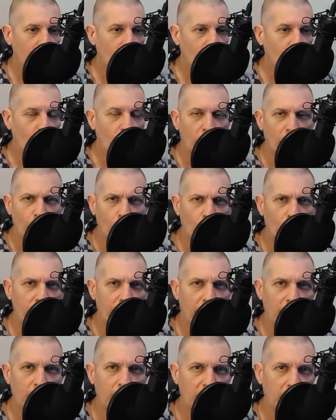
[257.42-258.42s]
What
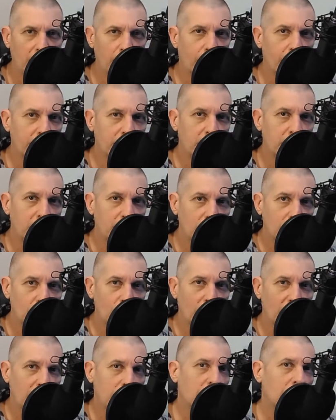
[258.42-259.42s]
would they be able to
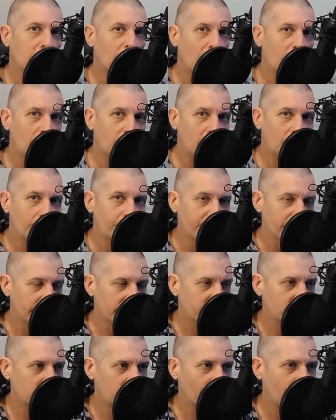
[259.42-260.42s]
do and
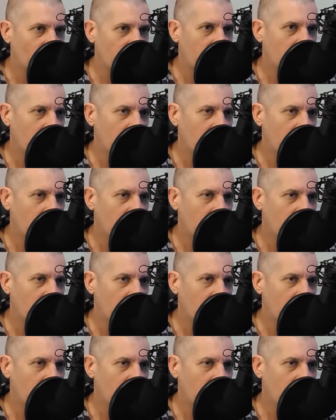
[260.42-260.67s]
accomplish?